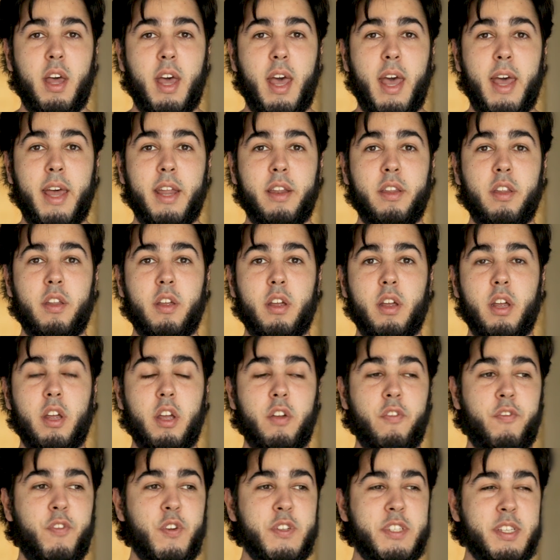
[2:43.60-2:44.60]
And
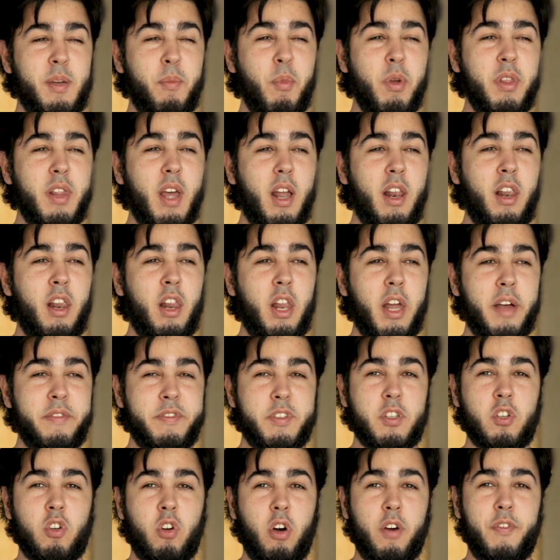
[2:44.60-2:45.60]
for someone that
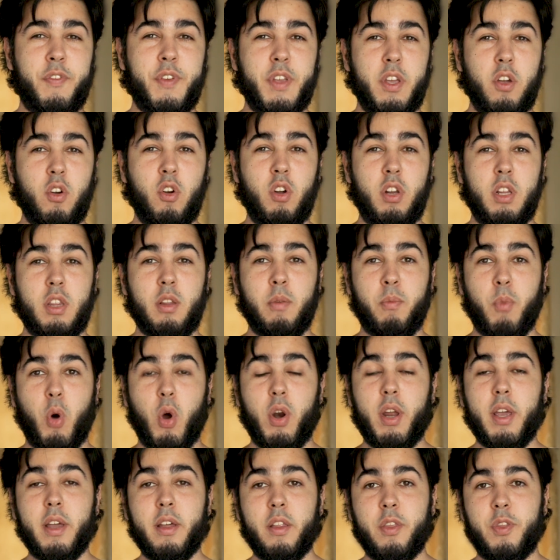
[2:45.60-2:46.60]
loves coffee early in the
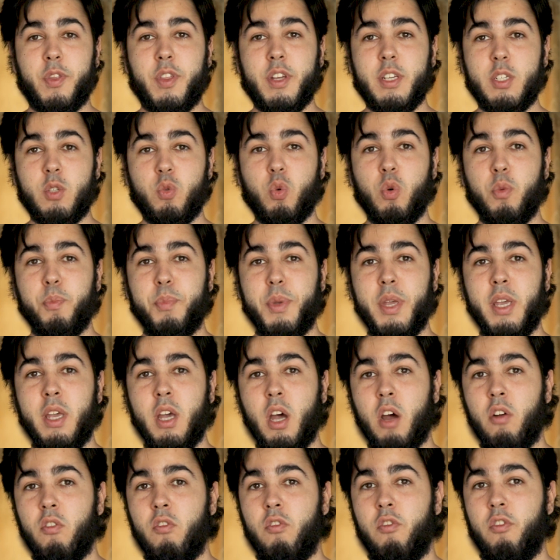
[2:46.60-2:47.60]
morning, this will
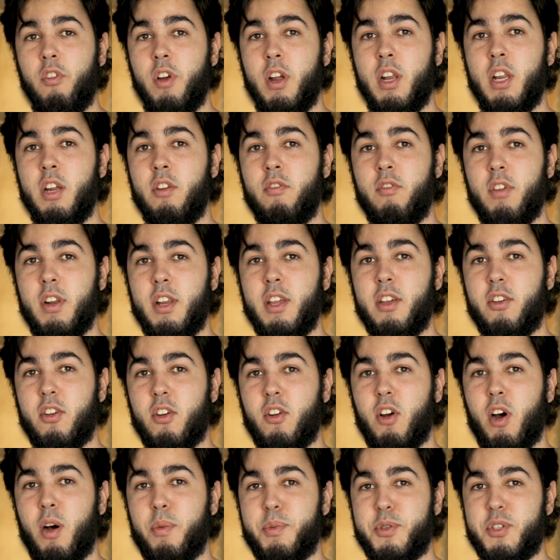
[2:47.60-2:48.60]
be a really
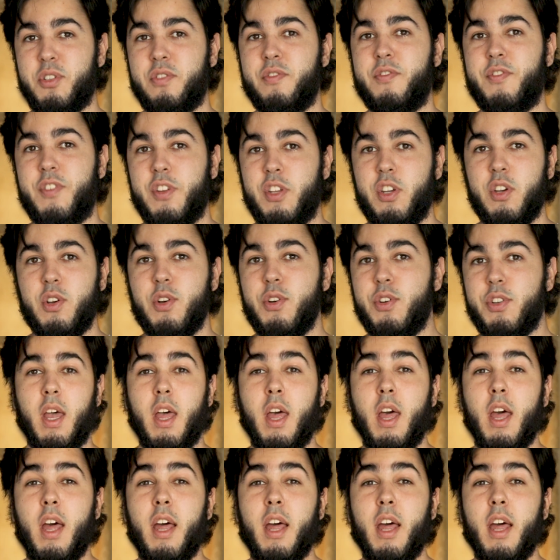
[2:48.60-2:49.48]
good option for you.